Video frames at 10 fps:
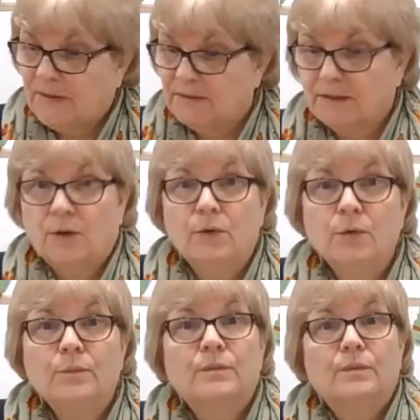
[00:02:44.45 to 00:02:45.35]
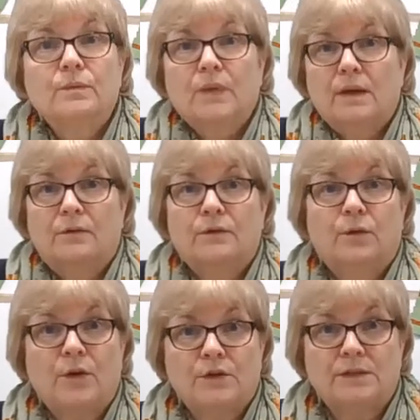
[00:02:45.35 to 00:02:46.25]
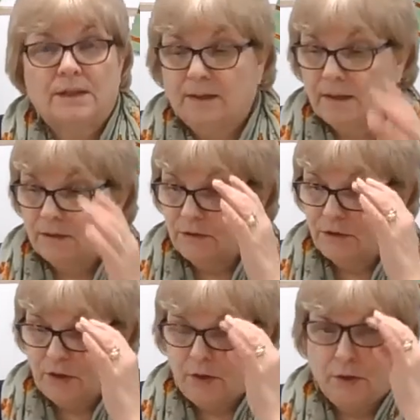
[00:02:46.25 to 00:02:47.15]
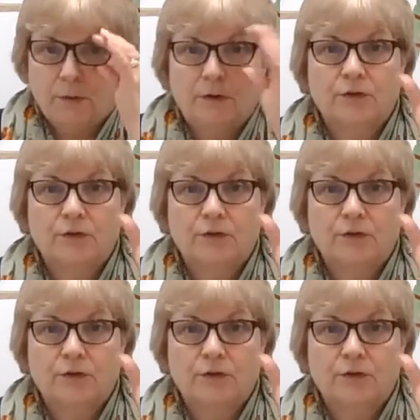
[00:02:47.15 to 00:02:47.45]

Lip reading: So the first thing I'm going to show you,